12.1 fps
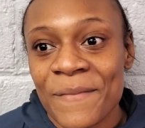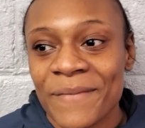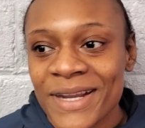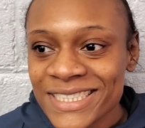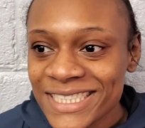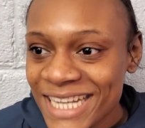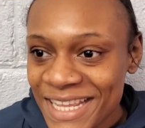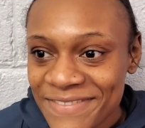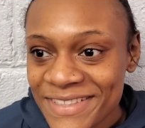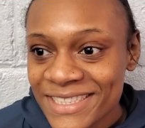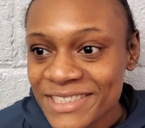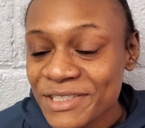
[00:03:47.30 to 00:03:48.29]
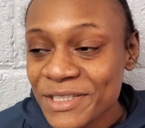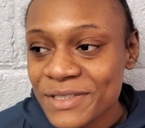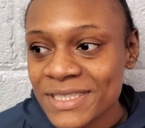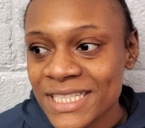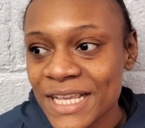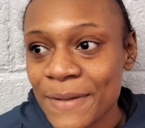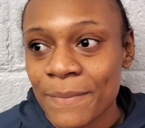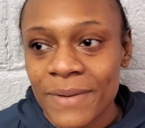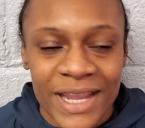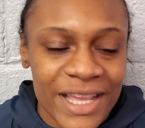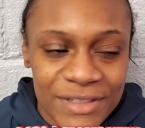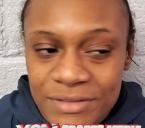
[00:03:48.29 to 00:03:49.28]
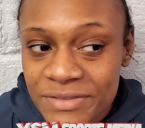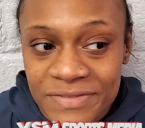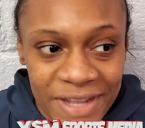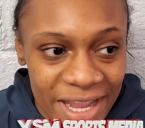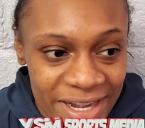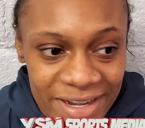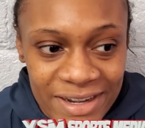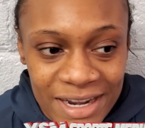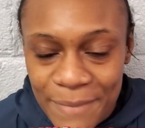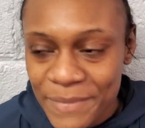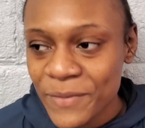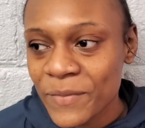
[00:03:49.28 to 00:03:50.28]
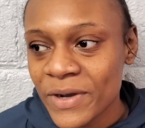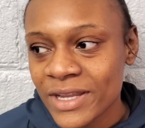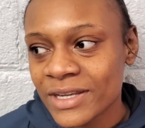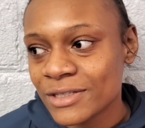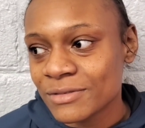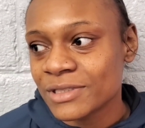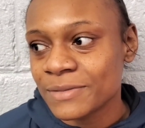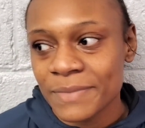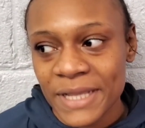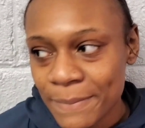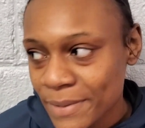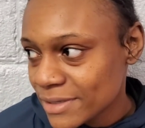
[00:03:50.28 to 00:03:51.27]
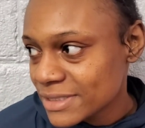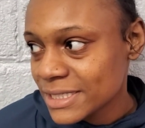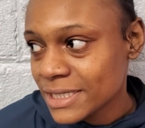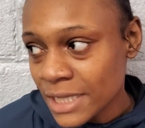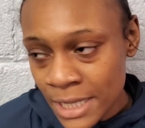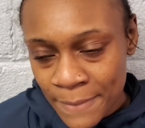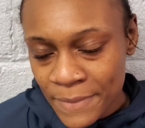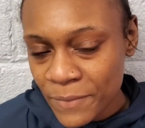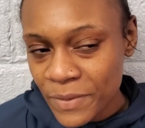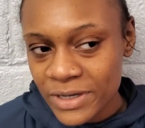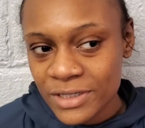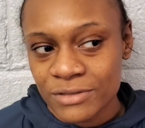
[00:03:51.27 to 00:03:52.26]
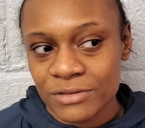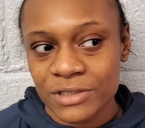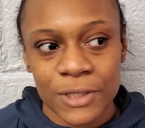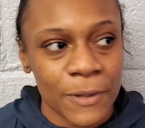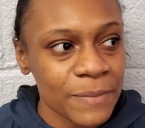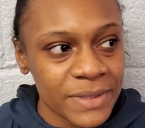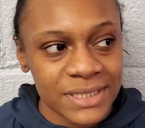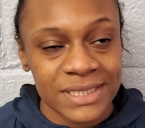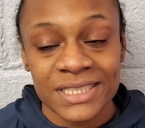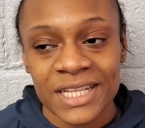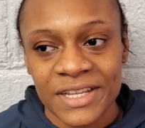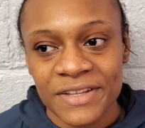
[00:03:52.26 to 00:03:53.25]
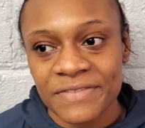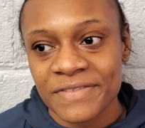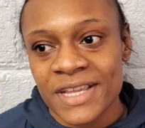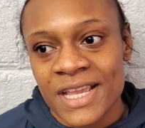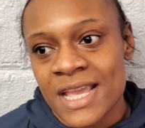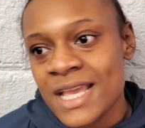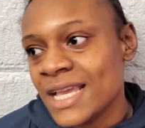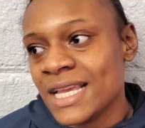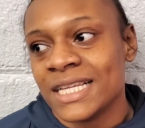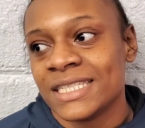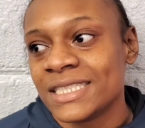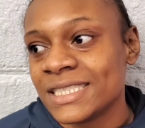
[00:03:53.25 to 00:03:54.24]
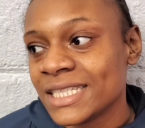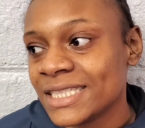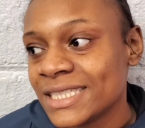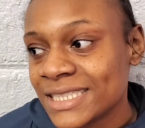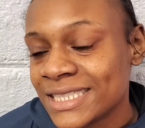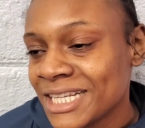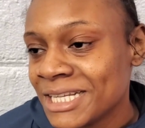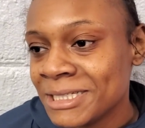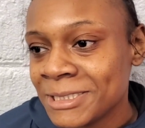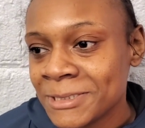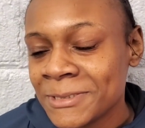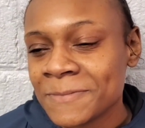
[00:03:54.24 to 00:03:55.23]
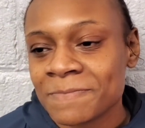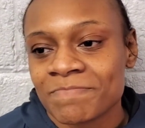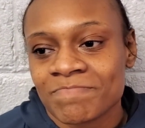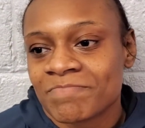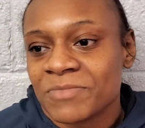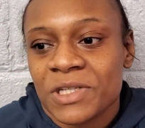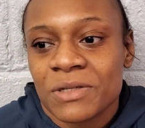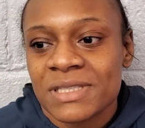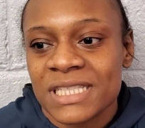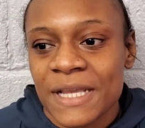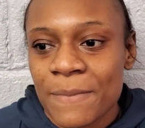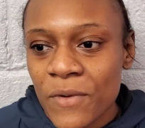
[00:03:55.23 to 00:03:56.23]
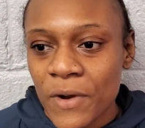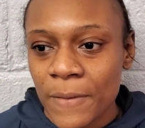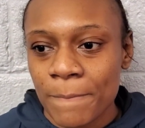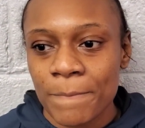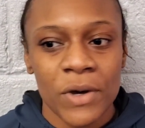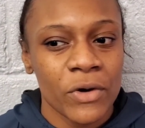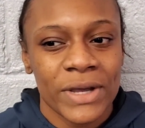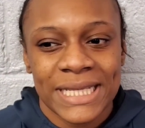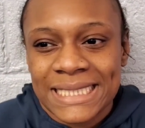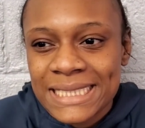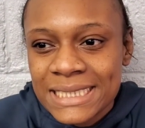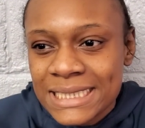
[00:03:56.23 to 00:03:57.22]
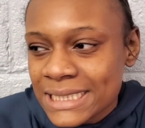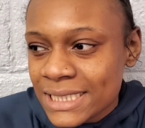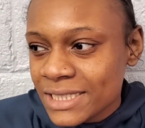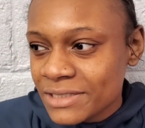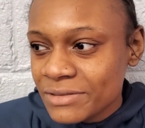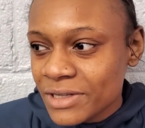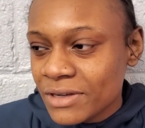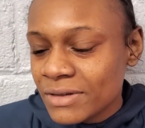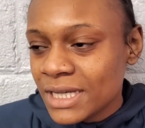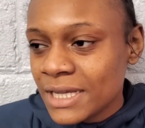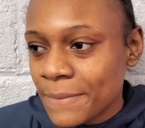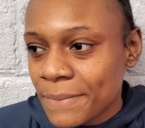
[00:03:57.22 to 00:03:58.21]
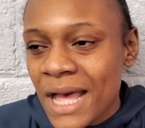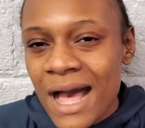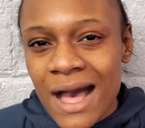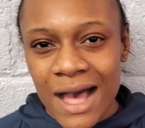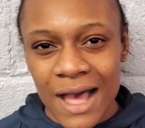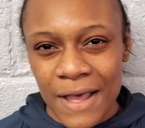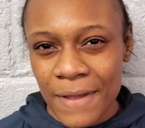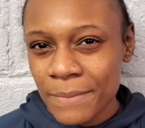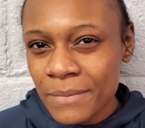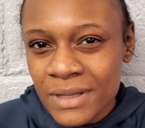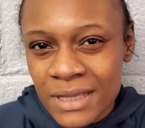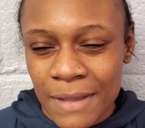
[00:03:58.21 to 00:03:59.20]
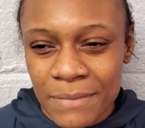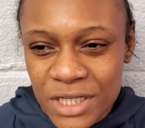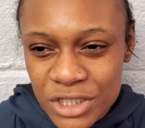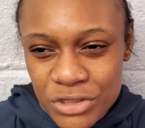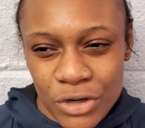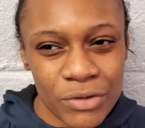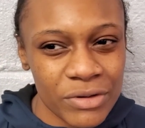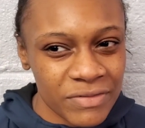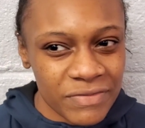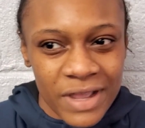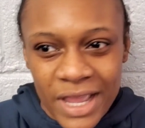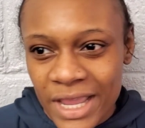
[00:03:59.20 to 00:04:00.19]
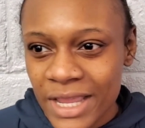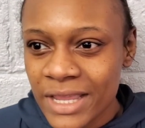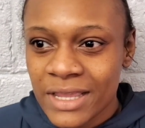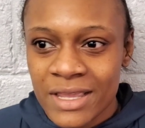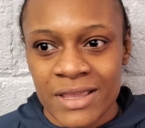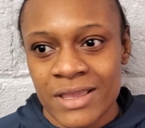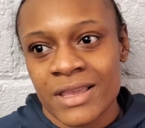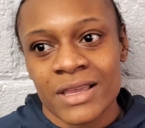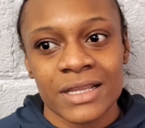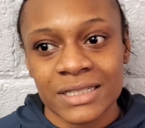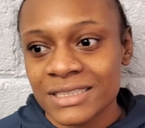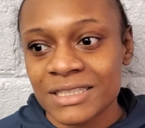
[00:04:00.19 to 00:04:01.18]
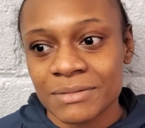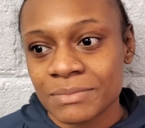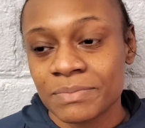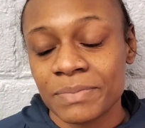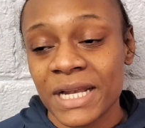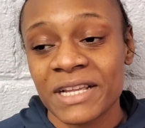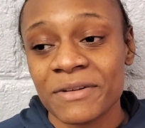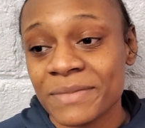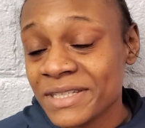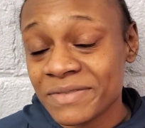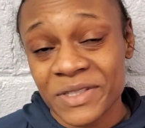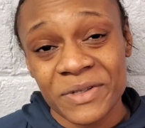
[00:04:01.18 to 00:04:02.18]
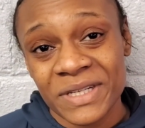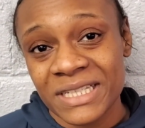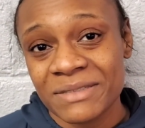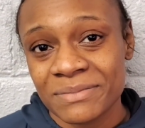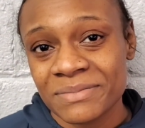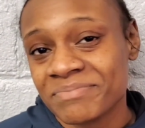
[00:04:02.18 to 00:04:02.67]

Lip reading: March 11th, you're going to see a brand new fighter. I've been working on, me and Bozy, been working on so much stuff. It's just, you're going to see a more poised, you know, calm. I'm going to control the fight. And it's probably going to be over quick.